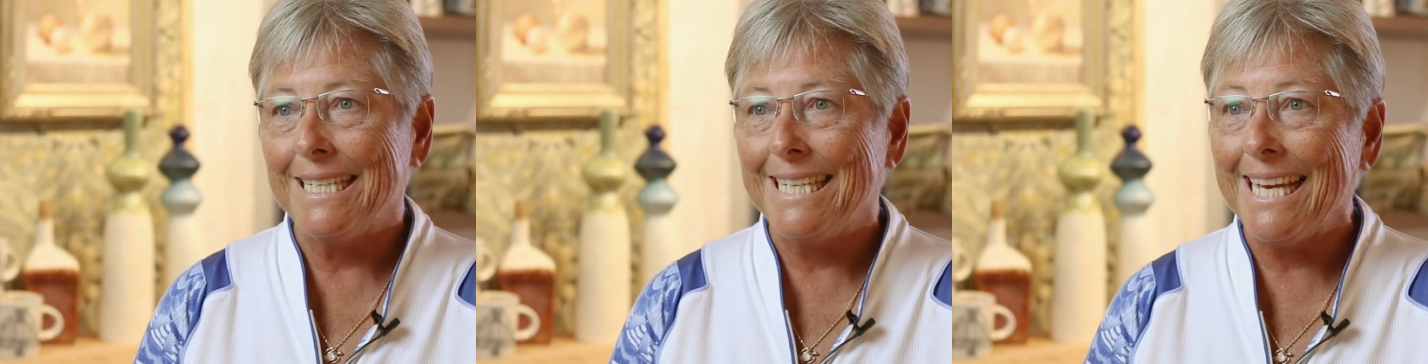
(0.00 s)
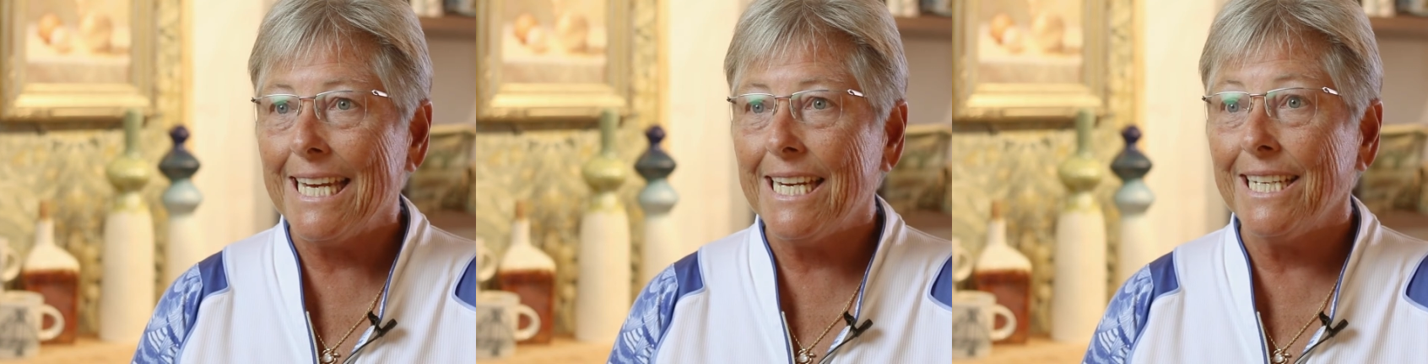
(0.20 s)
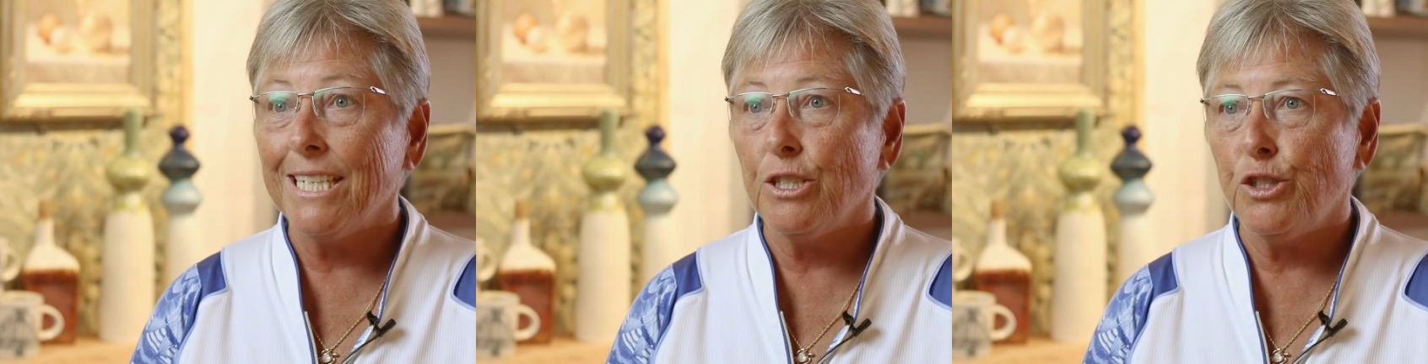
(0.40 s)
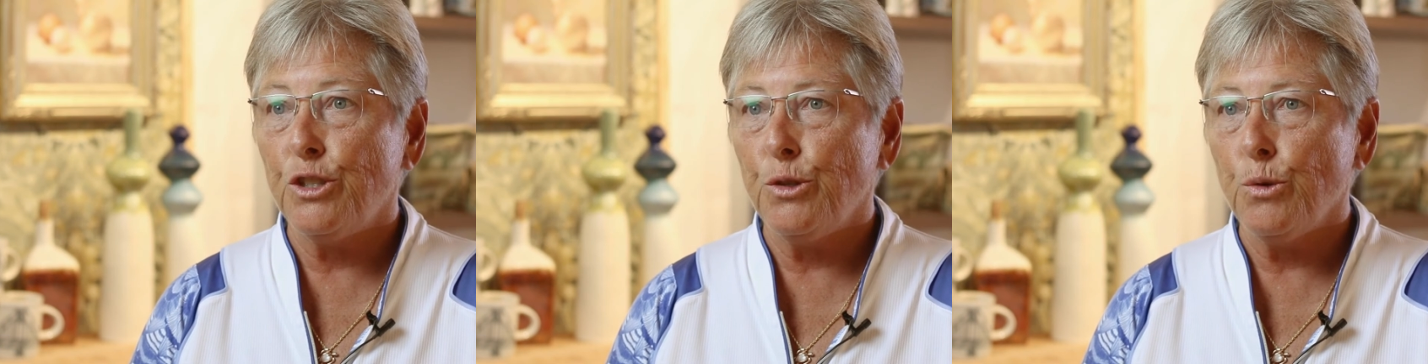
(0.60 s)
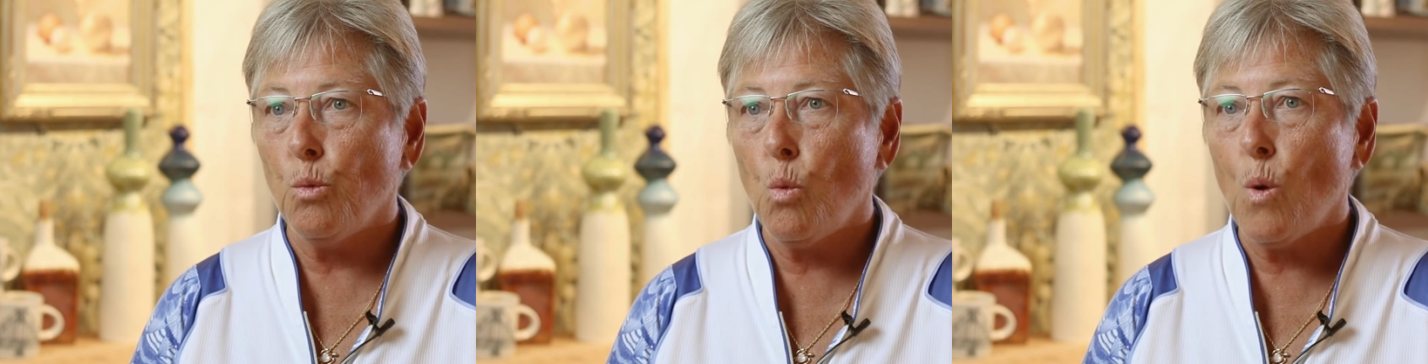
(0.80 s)
getting
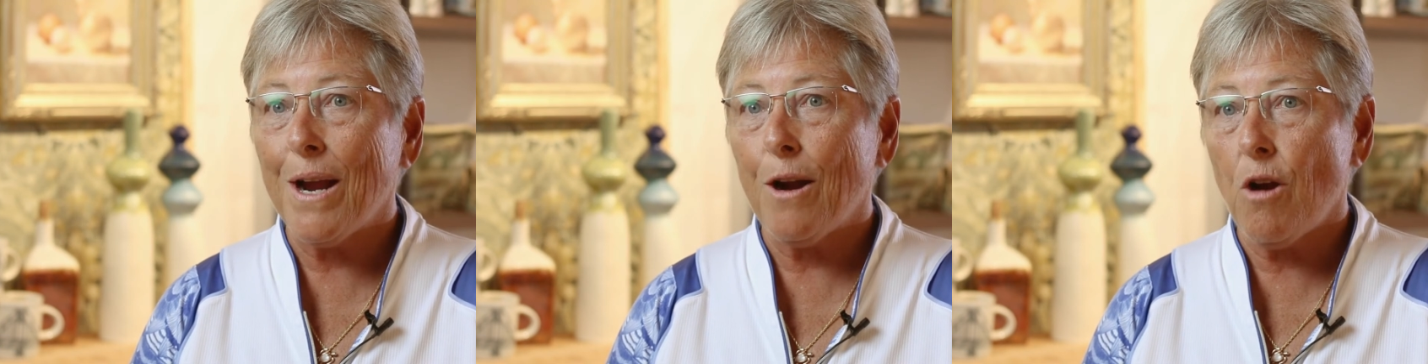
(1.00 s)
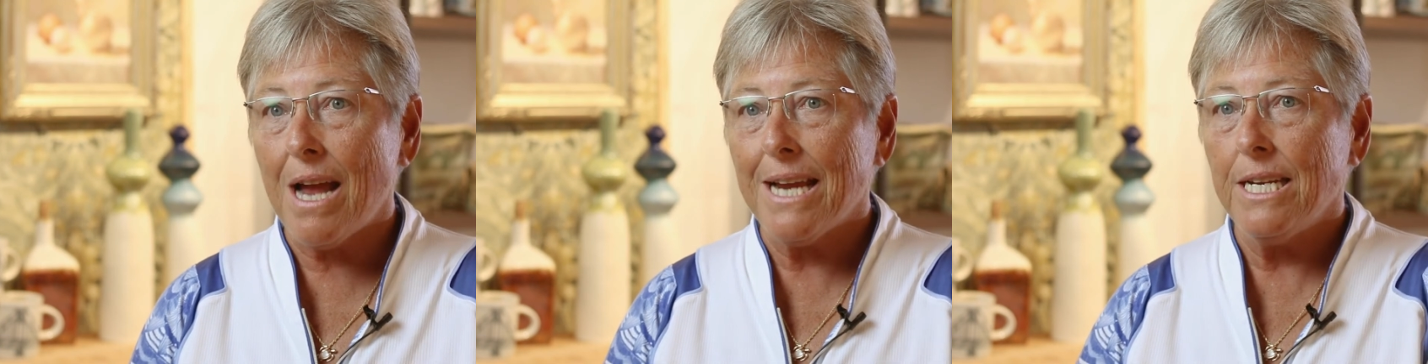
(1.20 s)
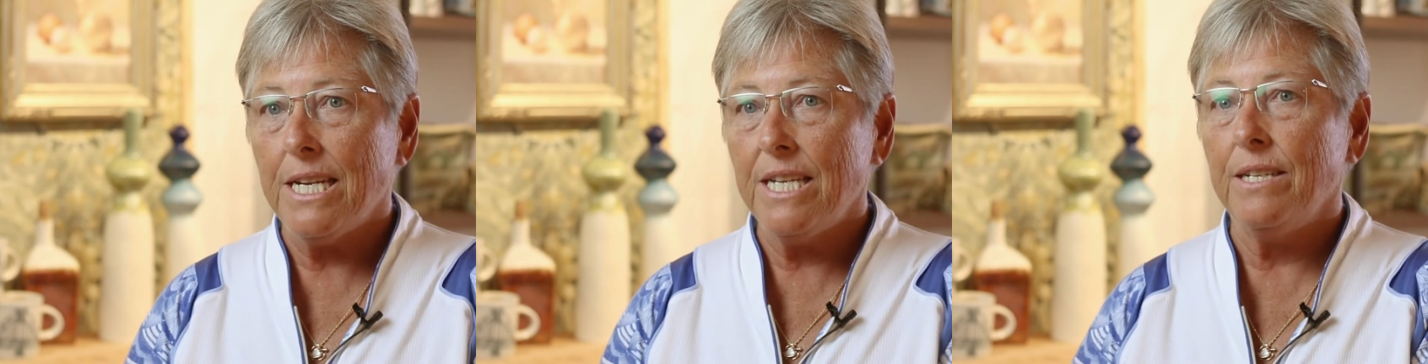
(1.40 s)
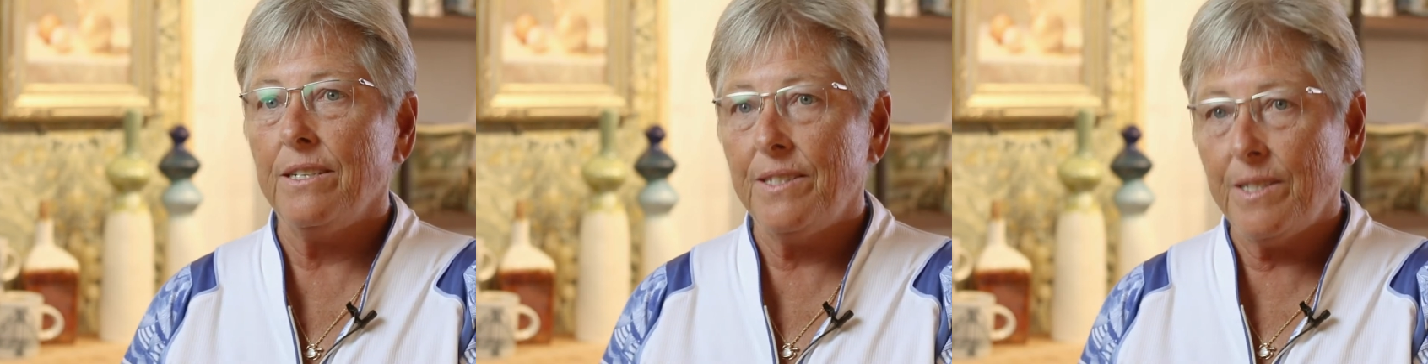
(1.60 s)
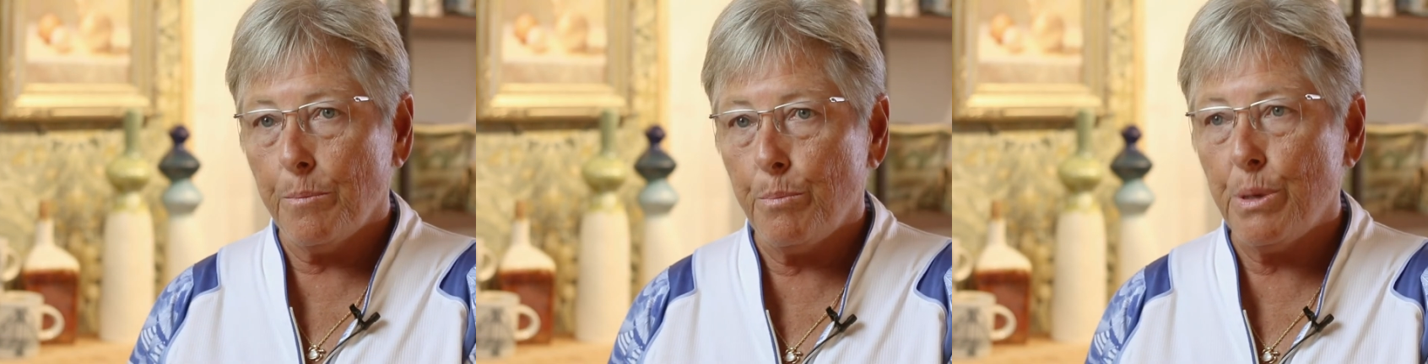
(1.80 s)
to where I
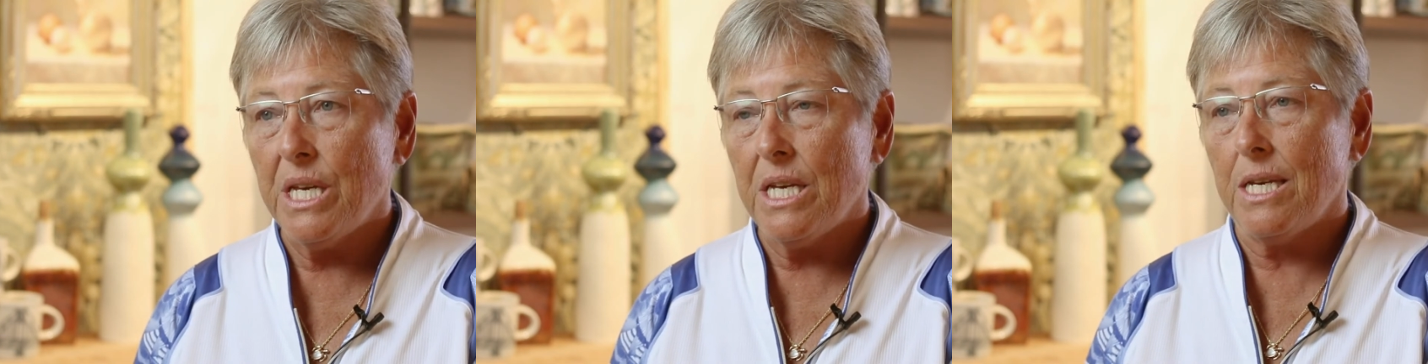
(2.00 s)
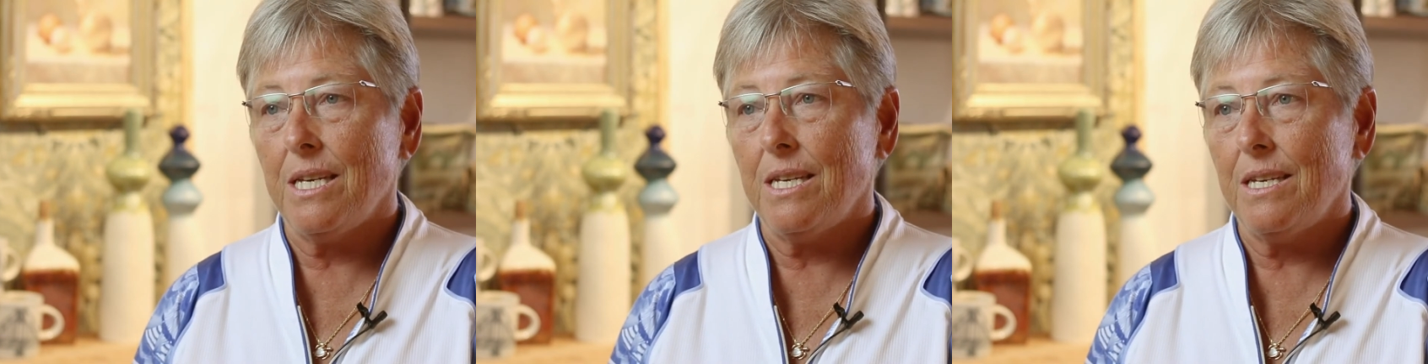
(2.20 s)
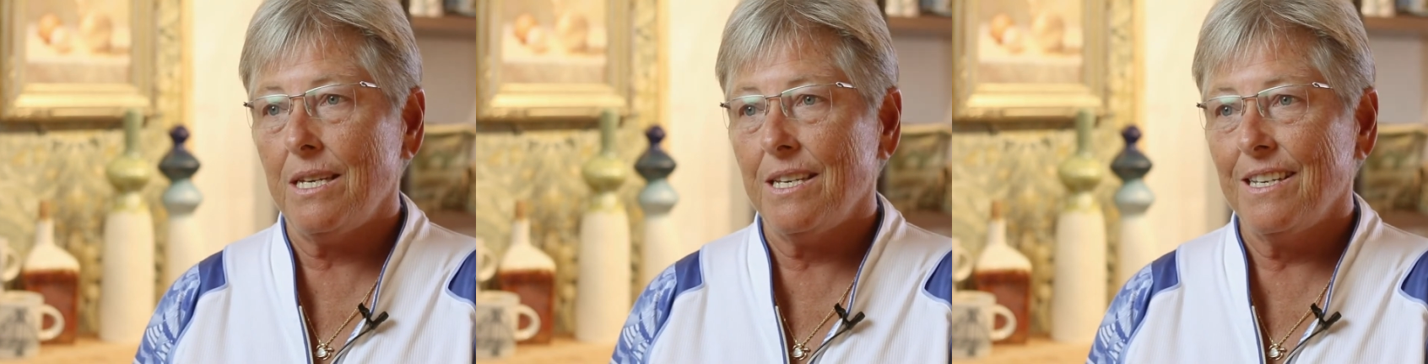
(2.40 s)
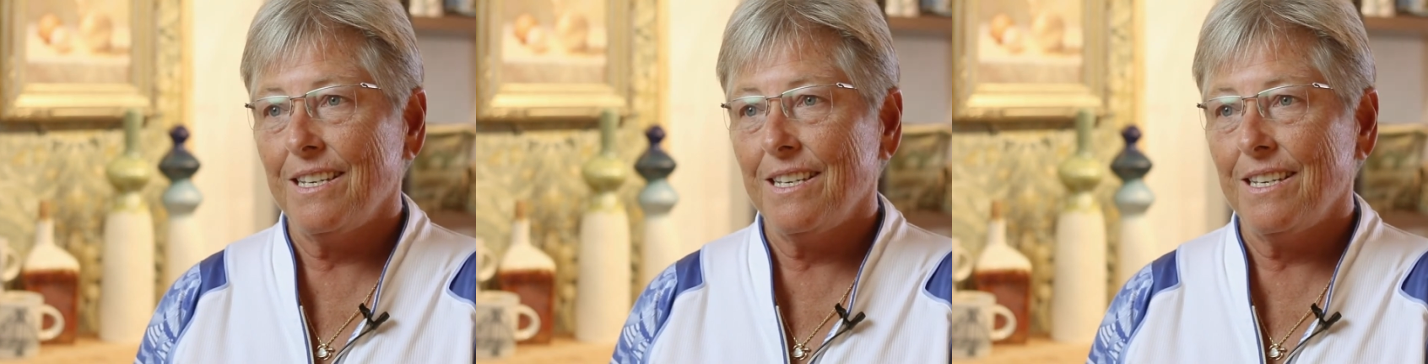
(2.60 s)
needed to be.